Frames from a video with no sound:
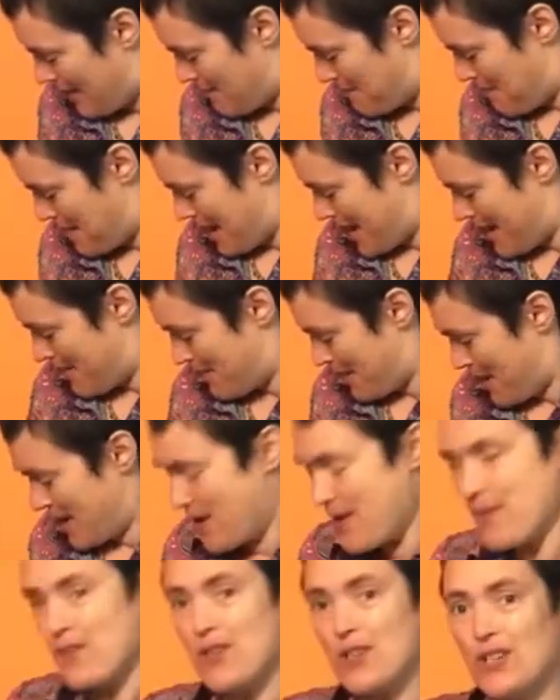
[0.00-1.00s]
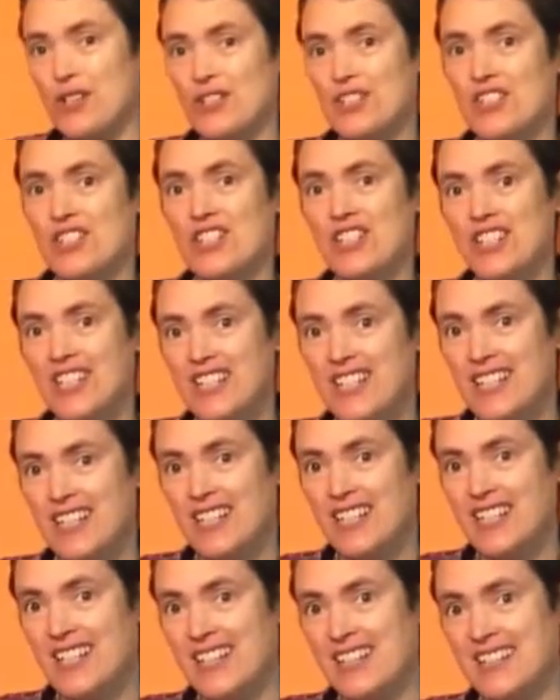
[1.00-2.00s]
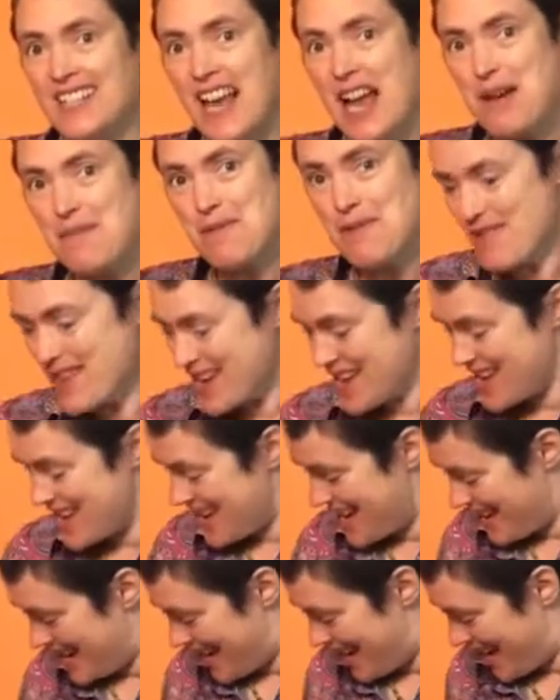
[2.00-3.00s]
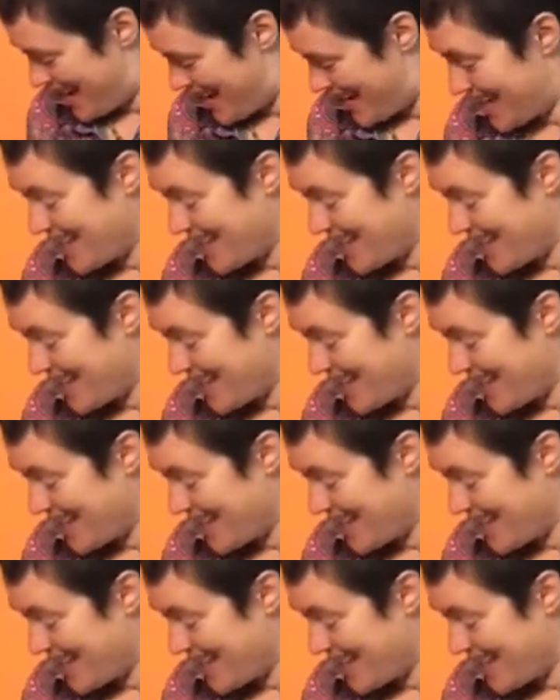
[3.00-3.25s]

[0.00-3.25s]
Maybe you've got a tambourine